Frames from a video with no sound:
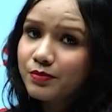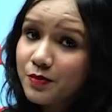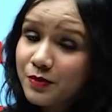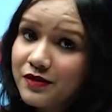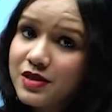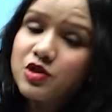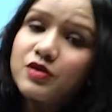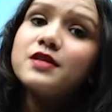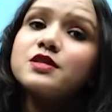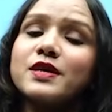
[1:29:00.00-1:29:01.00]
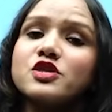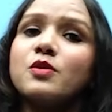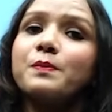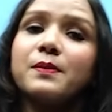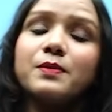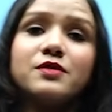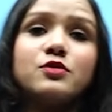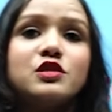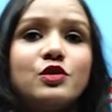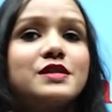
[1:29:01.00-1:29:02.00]
the previous 3 years question paper, there was
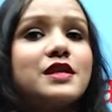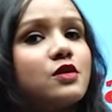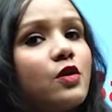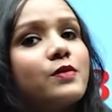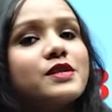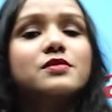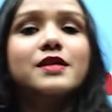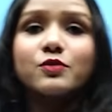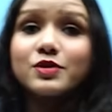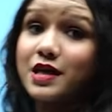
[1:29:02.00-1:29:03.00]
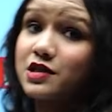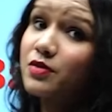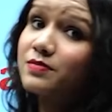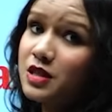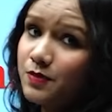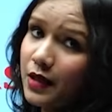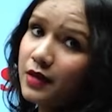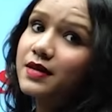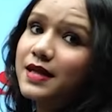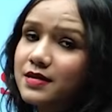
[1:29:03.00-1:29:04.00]
no such long question that was asked from this
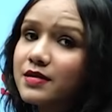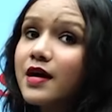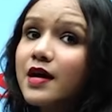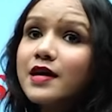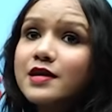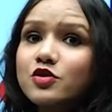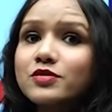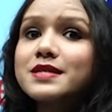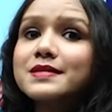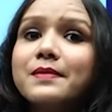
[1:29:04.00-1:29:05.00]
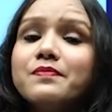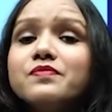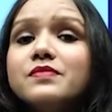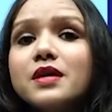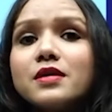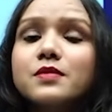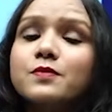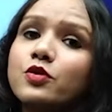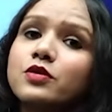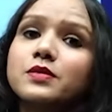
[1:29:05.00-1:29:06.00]
particular lesson. So this time the
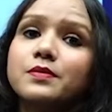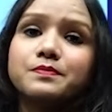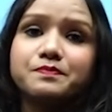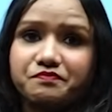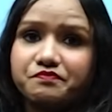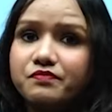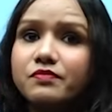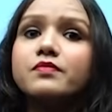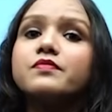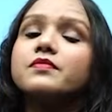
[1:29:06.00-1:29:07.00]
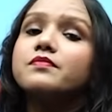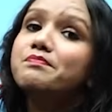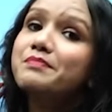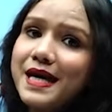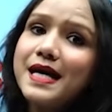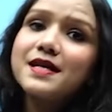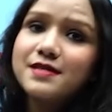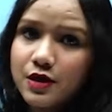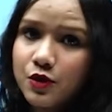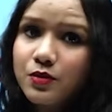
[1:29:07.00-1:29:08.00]
board may
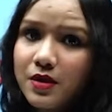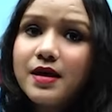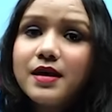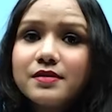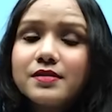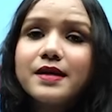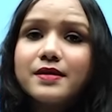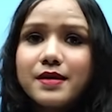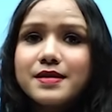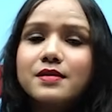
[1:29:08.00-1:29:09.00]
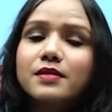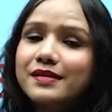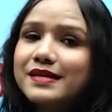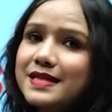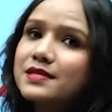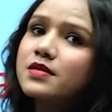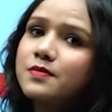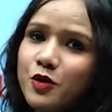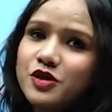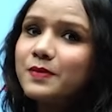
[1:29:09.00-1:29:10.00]
ask you. There is lesser
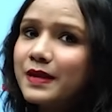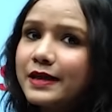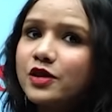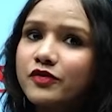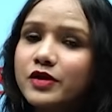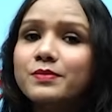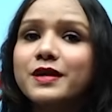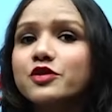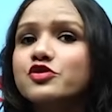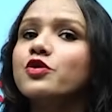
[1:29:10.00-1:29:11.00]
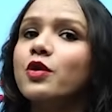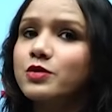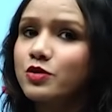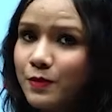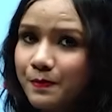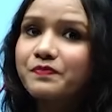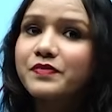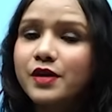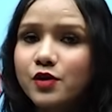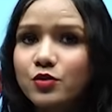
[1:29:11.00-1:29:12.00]
possibility of it, but you should also
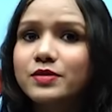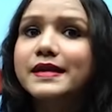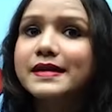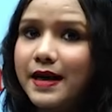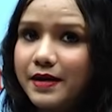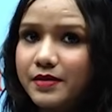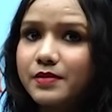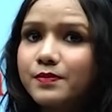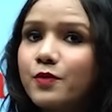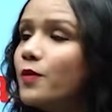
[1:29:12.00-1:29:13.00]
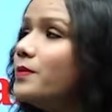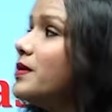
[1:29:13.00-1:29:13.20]
know the entire poem.